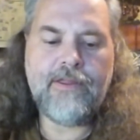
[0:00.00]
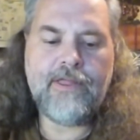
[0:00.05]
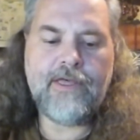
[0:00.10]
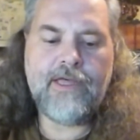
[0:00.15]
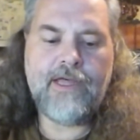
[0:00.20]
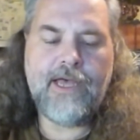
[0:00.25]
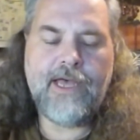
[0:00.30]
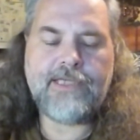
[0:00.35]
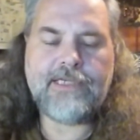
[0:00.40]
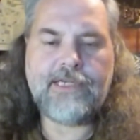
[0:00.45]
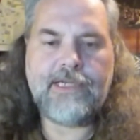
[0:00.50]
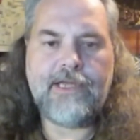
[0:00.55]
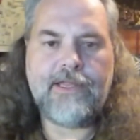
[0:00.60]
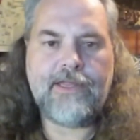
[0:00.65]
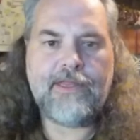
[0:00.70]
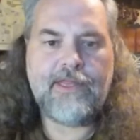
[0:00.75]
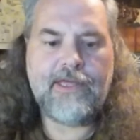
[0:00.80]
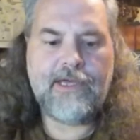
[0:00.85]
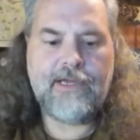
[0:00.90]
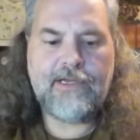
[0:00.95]
that's
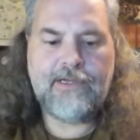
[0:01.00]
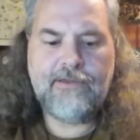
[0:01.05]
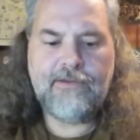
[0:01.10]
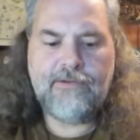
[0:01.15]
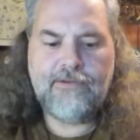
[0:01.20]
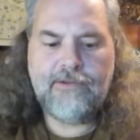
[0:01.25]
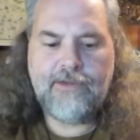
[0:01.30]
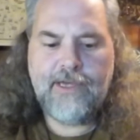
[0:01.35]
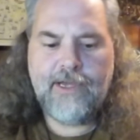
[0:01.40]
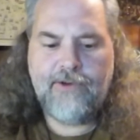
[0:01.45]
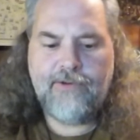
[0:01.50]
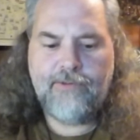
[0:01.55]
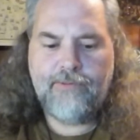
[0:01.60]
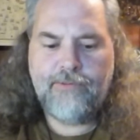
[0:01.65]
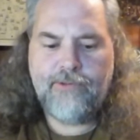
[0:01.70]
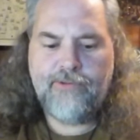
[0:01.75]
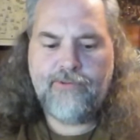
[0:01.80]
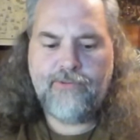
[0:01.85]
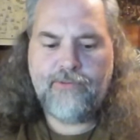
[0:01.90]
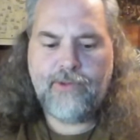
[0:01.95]
another thing too. You got a
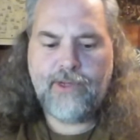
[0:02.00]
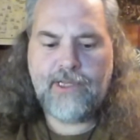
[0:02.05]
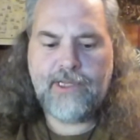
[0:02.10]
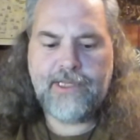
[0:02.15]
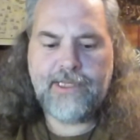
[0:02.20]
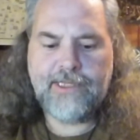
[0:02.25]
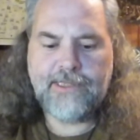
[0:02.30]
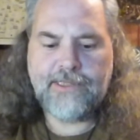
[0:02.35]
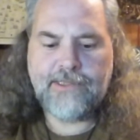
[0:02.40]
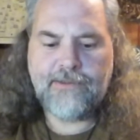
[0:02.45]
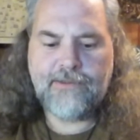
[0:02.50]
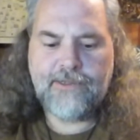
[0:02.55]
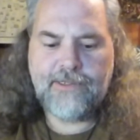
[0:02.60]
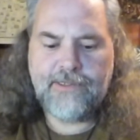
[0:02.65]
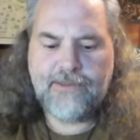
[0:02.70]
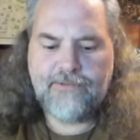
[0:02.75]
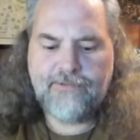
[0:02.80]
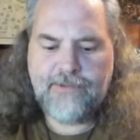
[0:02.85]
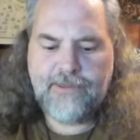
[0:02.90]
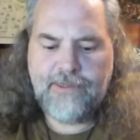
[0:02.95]
removable lens on
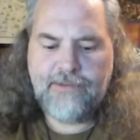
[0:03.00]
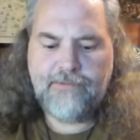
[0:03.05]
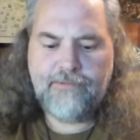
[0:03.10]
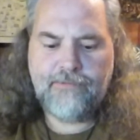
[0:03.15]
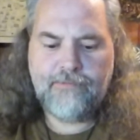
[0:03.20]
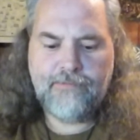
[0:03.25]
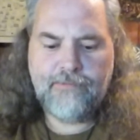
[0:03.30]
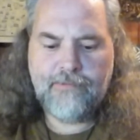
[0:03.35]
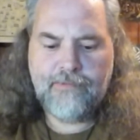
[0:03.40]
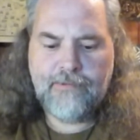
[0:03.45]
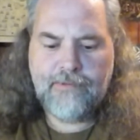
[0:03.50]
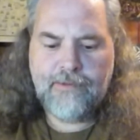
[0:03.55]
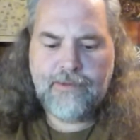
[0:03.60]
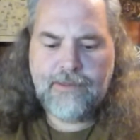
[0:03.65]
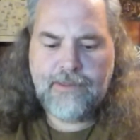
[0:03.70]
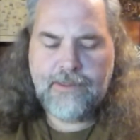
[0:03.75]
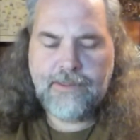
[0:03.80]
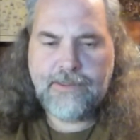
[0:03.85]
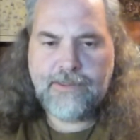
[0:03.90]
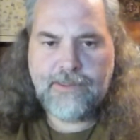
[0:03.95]
this one. You
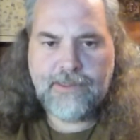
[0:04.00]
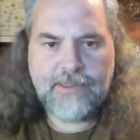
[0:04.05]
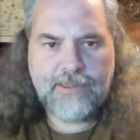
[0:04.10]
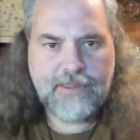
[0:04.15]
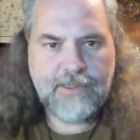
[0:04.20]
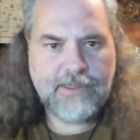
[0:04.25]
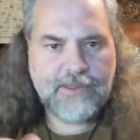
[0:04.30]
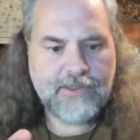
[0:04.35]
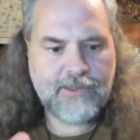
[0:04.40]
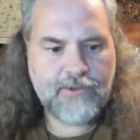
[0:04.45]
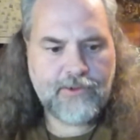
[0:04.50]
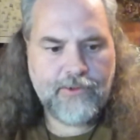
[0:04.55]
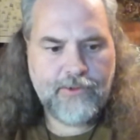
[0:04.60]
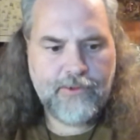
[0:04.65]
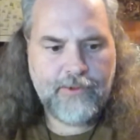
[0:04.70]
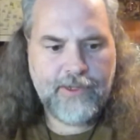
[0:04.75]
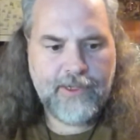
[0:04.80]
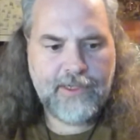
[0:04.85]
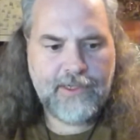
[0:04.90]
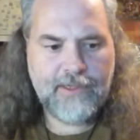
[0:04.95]
just
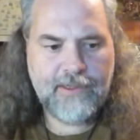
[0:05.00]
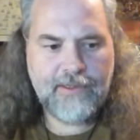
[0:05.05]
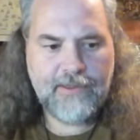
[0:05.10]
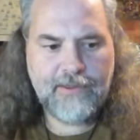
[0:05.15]
unscrew it.